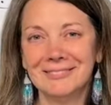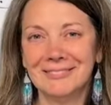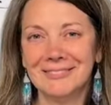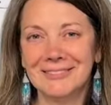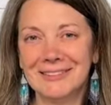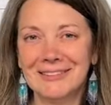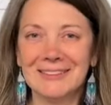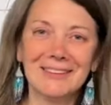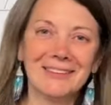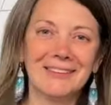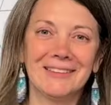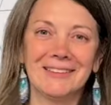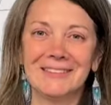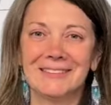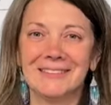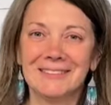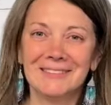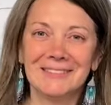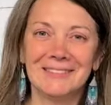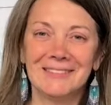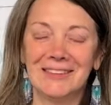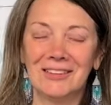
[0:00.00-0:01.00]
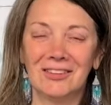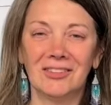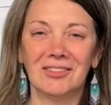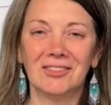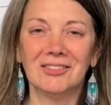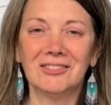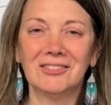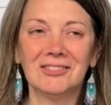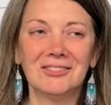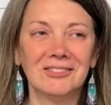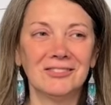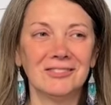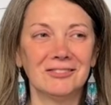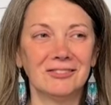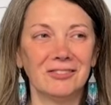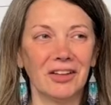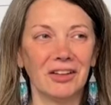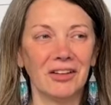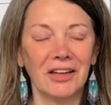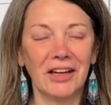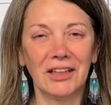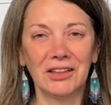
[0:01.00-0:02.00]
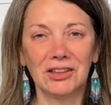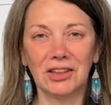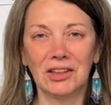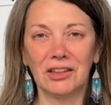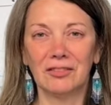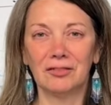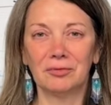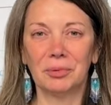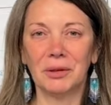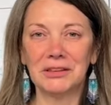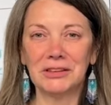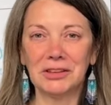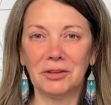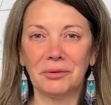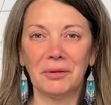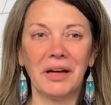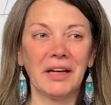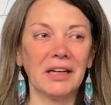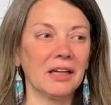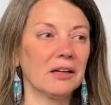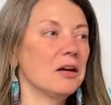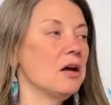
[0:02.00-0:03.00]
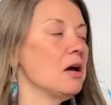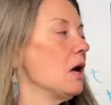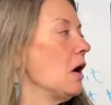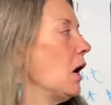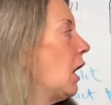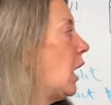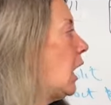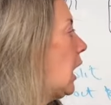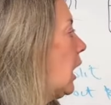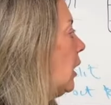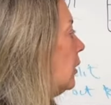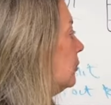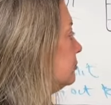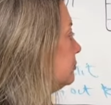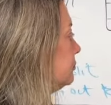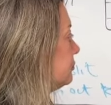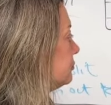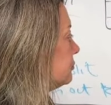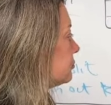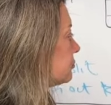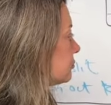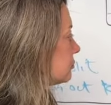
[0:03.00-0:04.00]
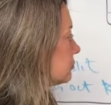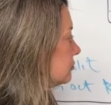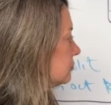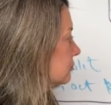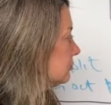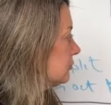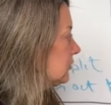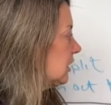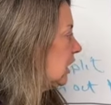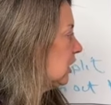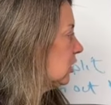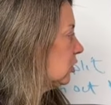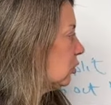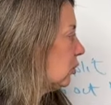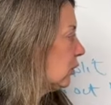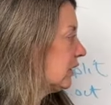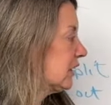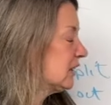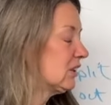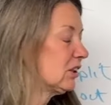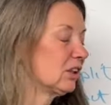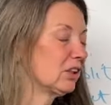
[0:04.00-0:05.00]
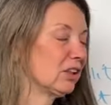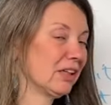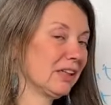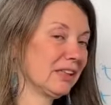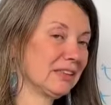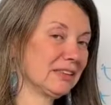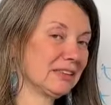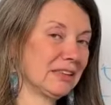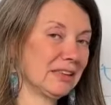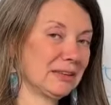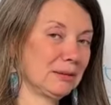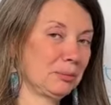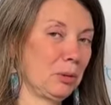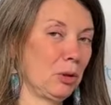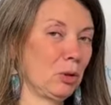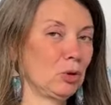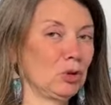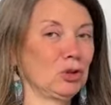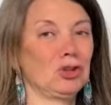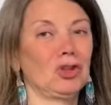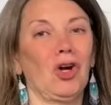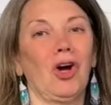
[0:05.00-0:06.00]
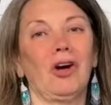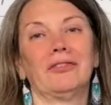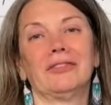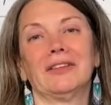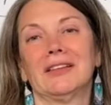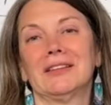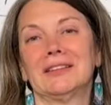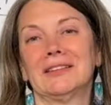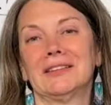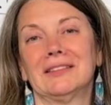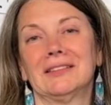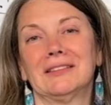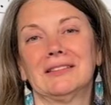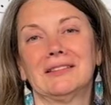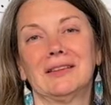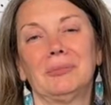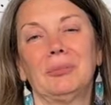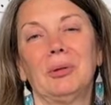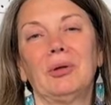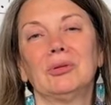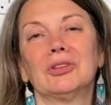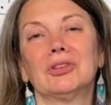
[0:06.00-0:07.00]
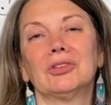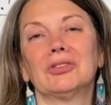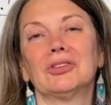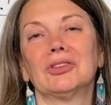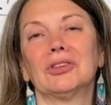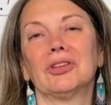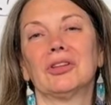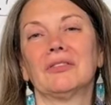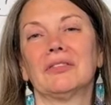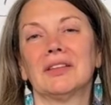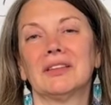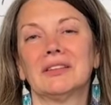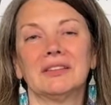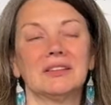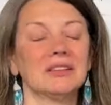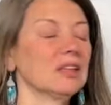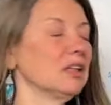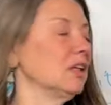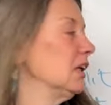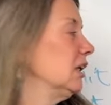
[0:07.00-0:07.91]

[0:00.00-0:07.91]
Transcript: It's a little variation of President Reagan. According to the United States Post Office, the Postal Service,